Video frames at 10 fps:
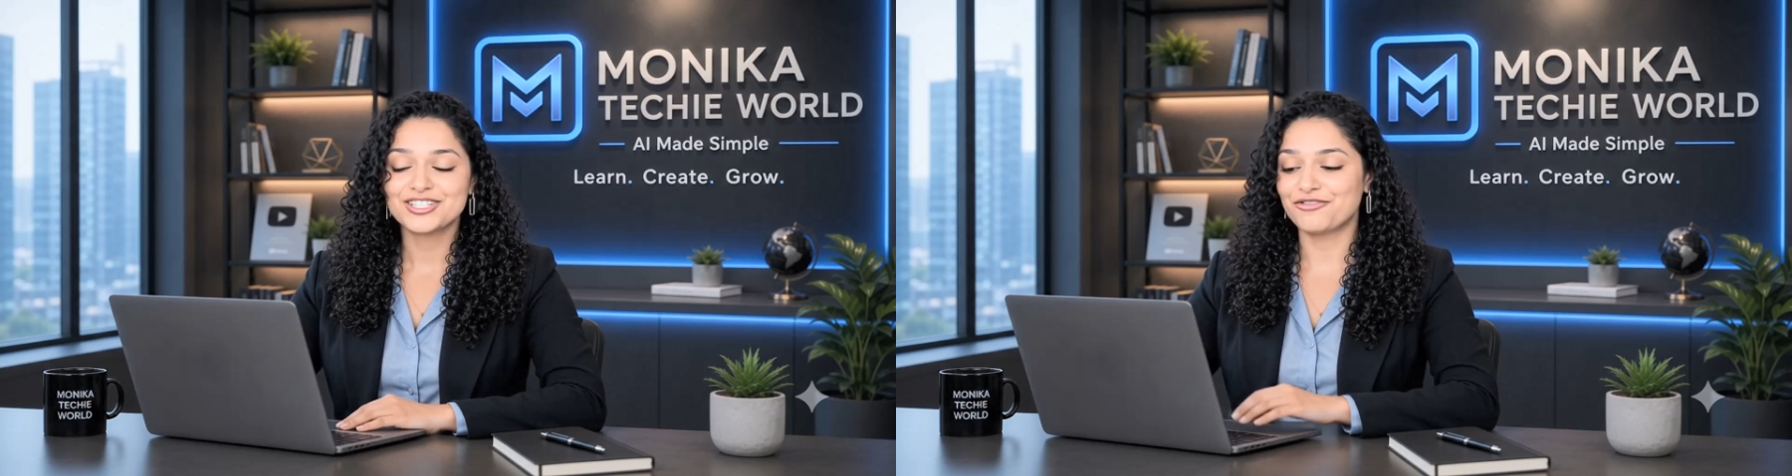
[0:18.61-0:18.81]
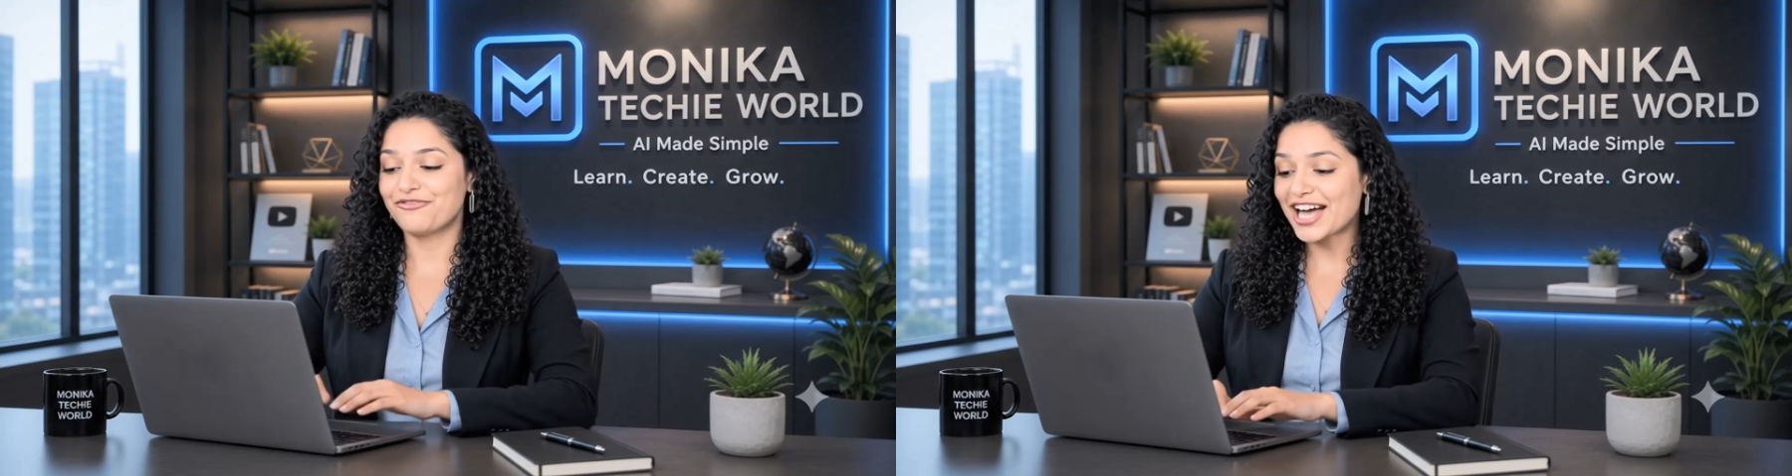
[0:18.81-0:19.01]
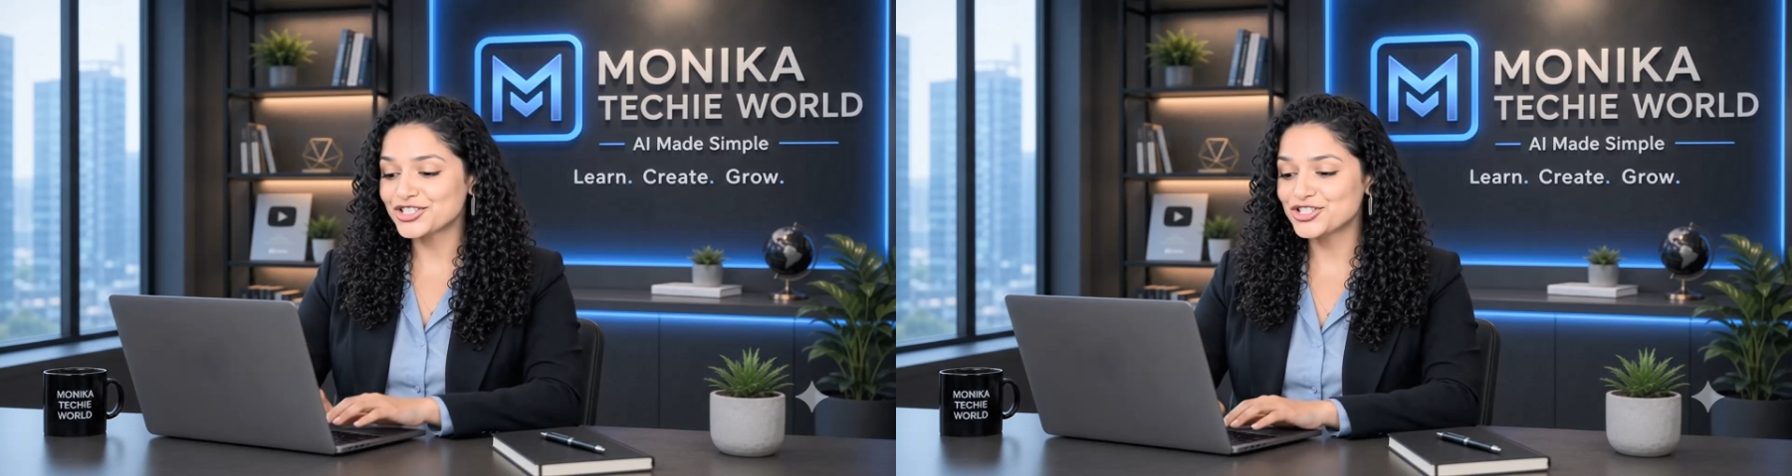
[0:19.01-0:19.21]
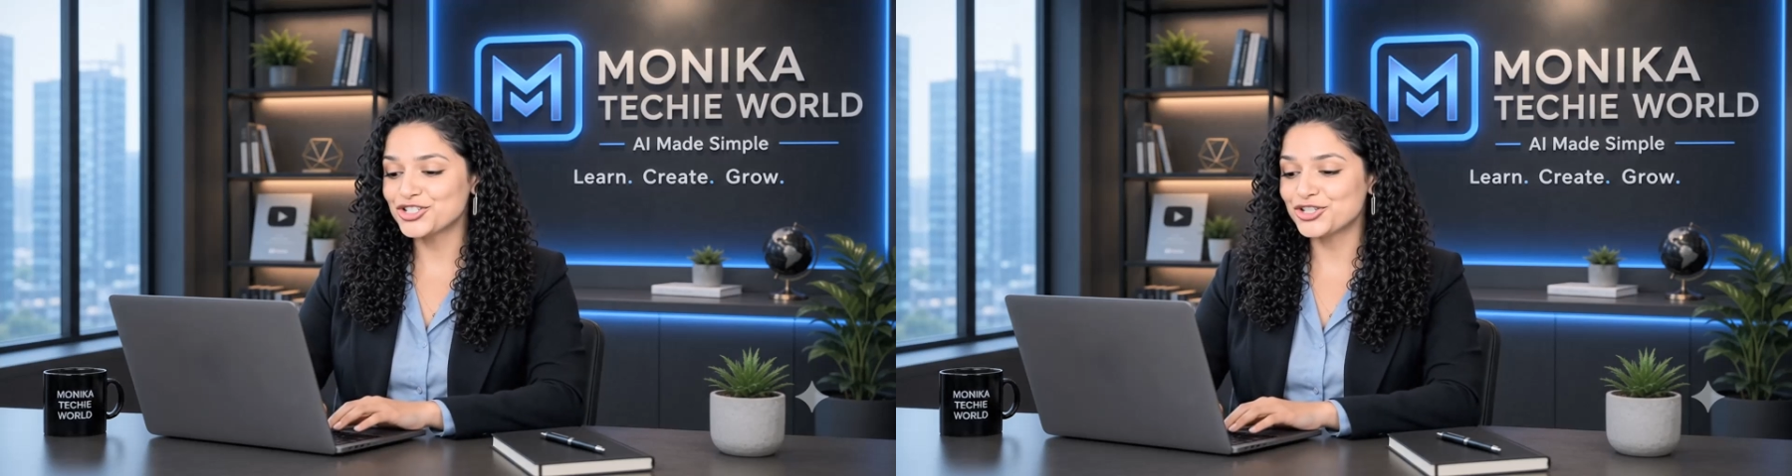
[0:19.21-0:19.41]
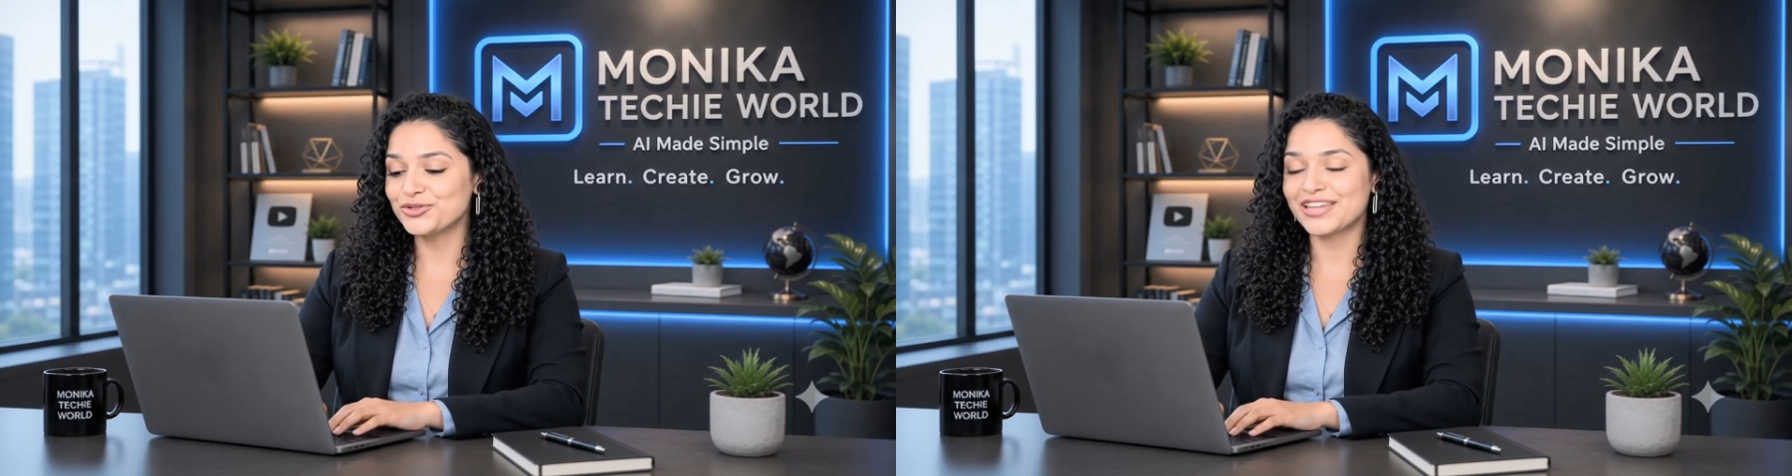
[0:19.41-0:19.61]
to fashion
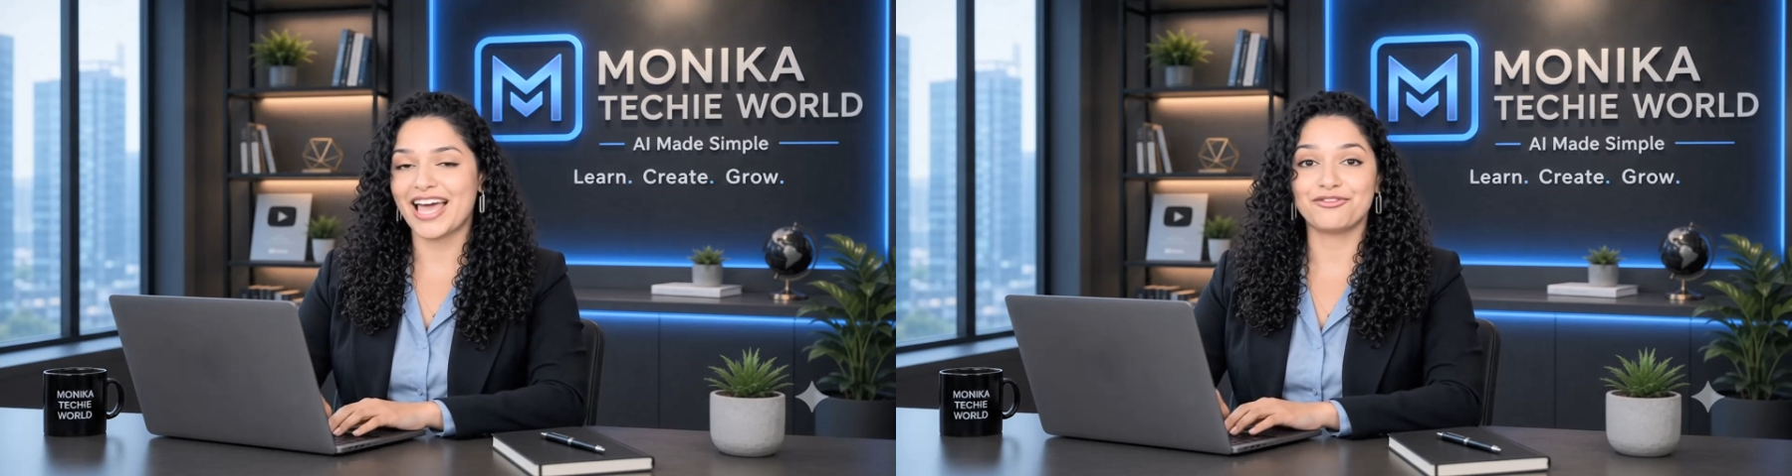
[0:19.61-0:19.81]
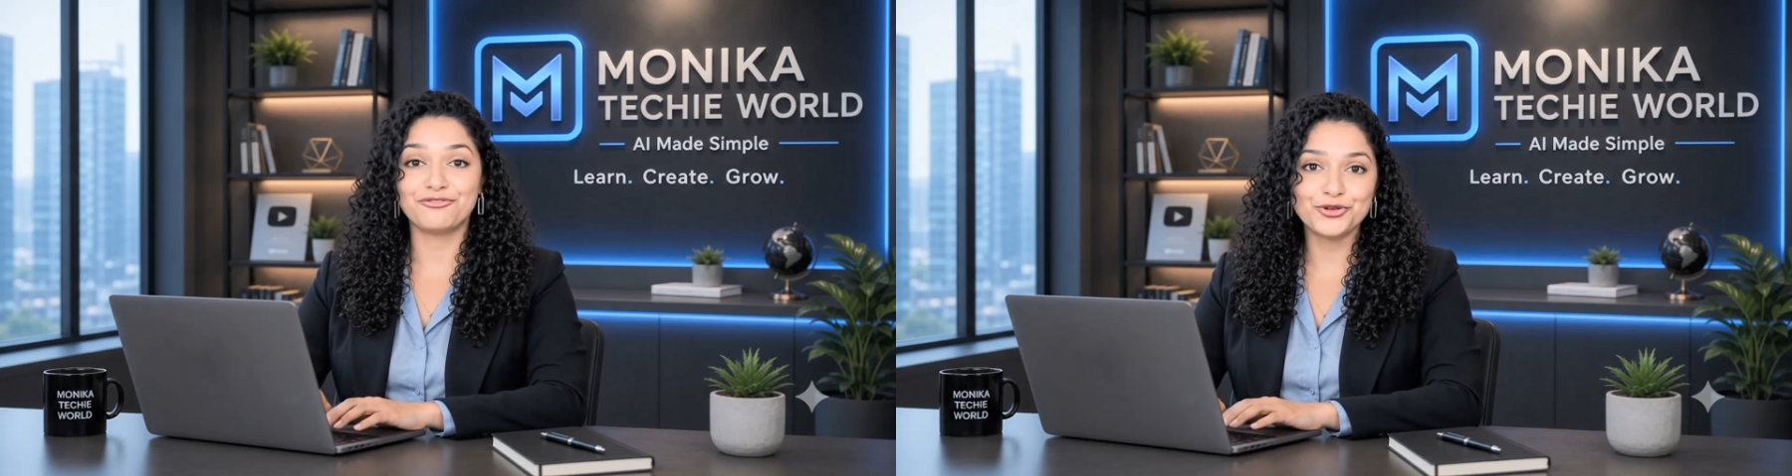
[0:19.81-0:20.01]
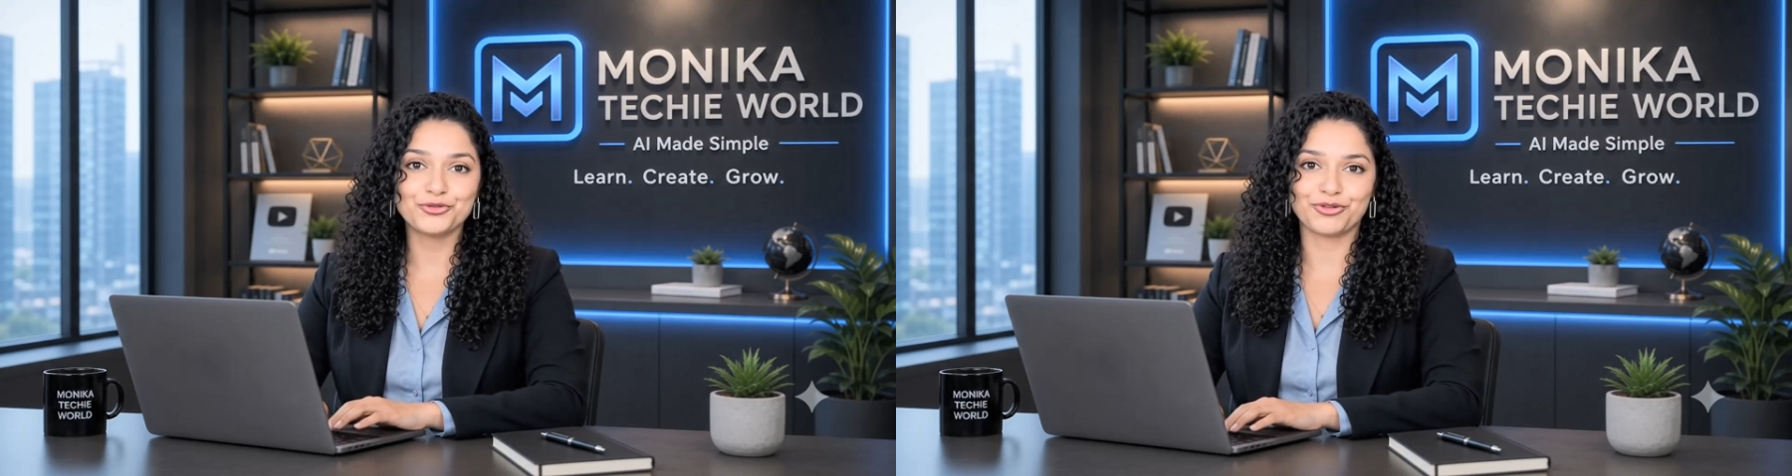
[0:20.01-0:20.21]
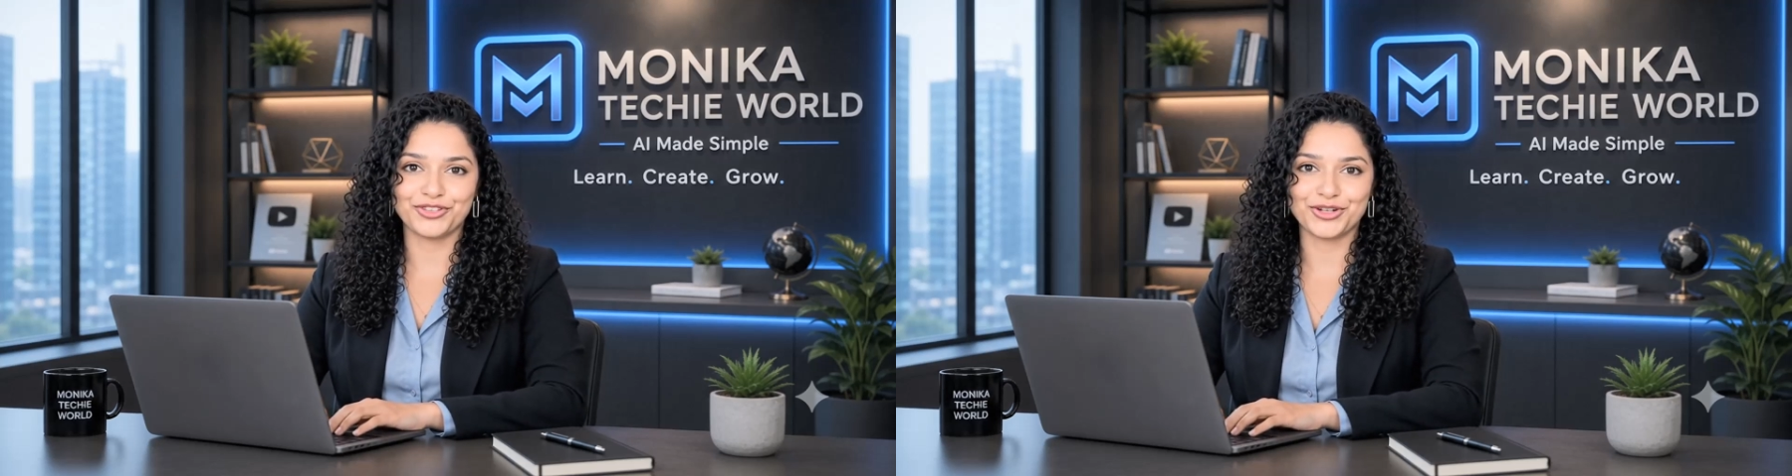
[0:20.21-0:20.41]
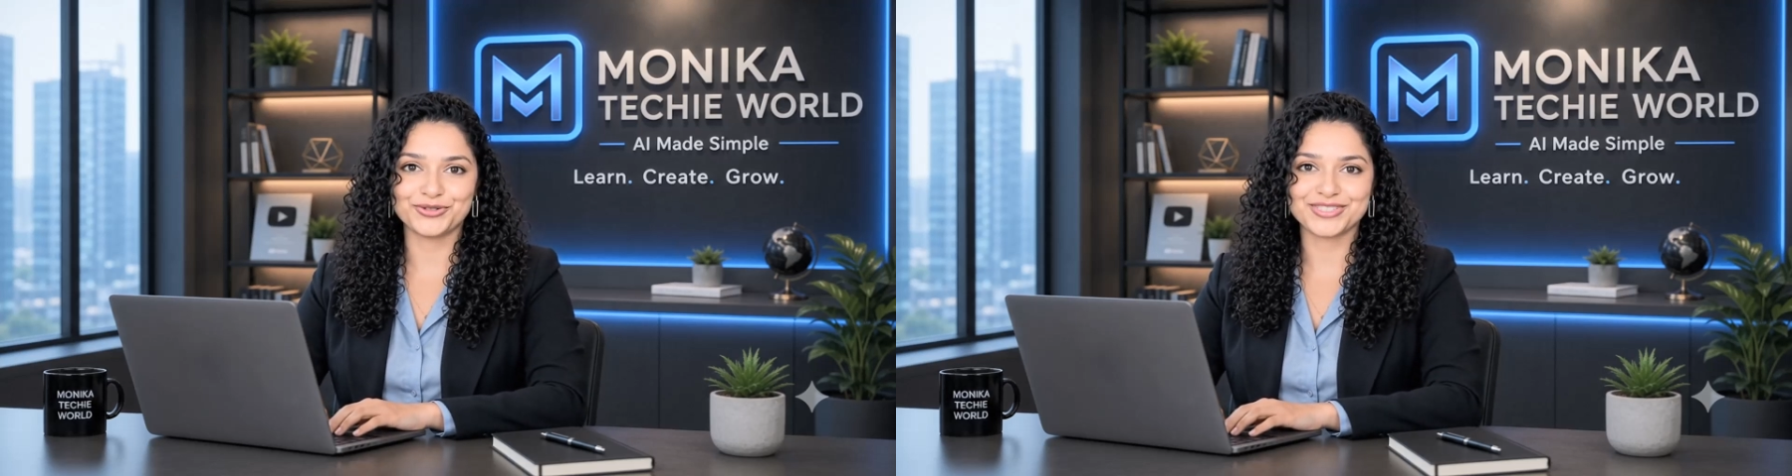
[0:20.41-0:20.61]
shoot and food
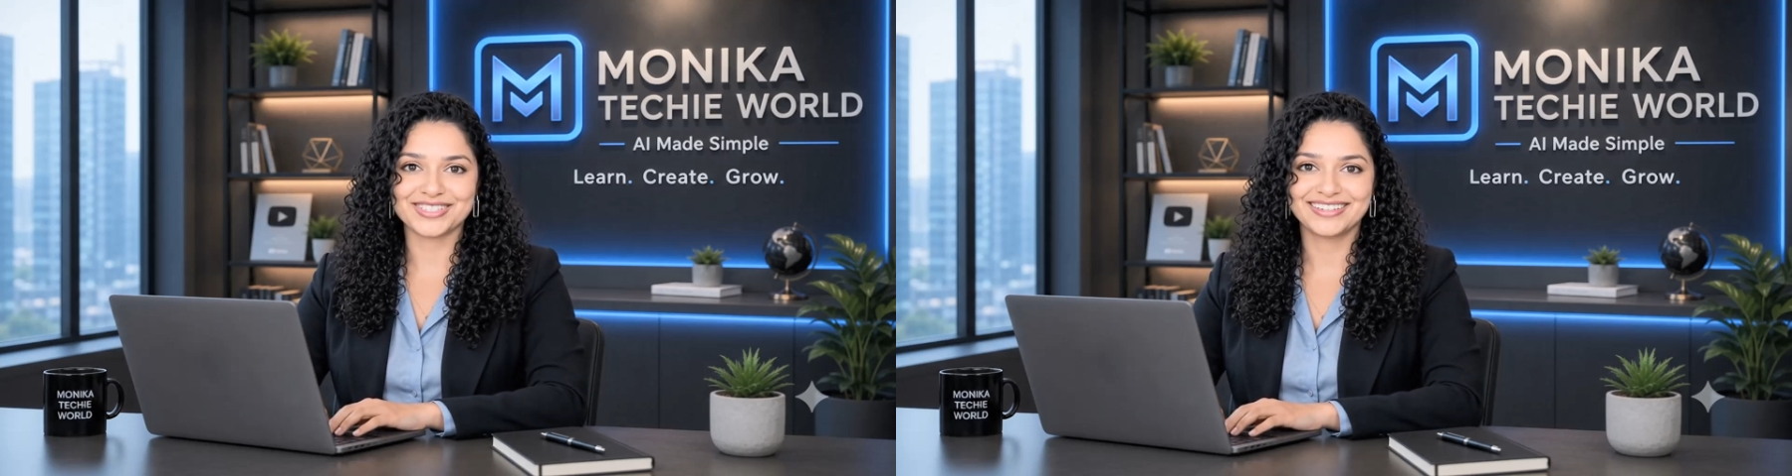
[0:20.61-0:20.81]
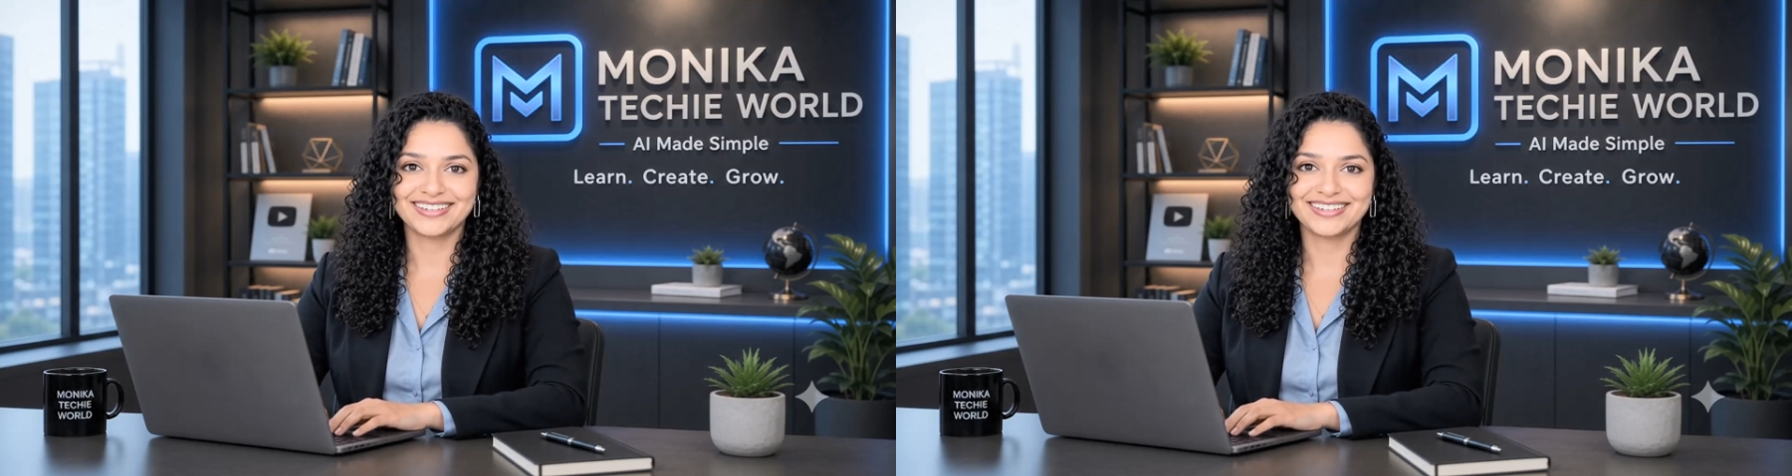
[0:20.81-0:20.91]
reviews.